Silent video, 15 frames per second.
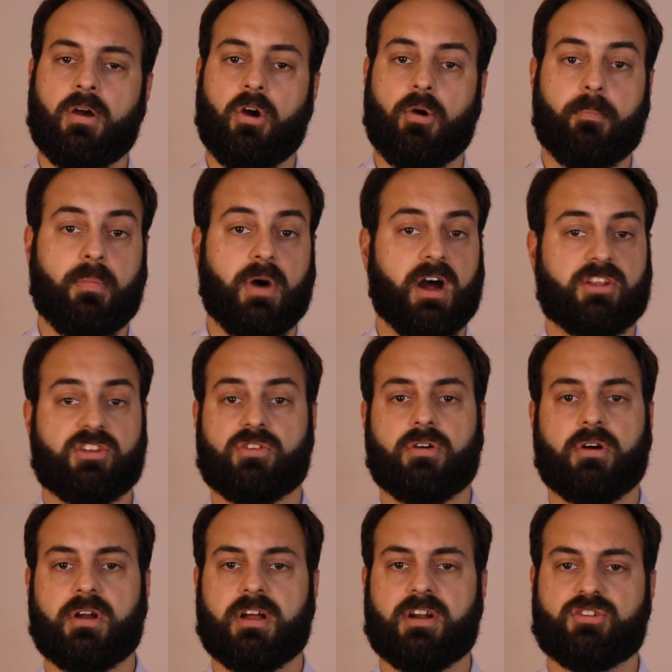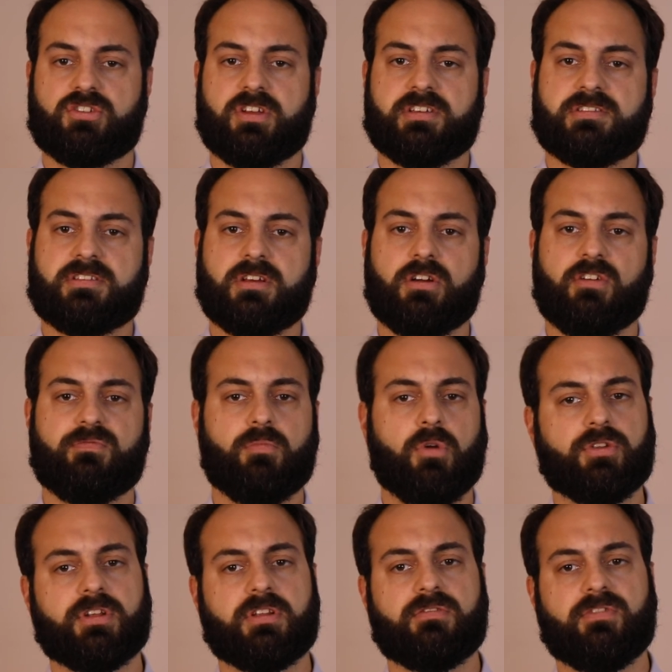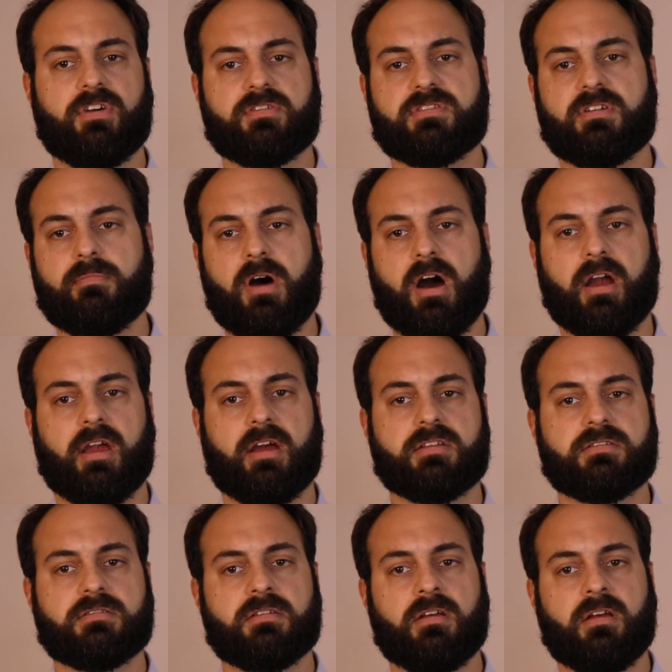A major characteristic of modern financial markets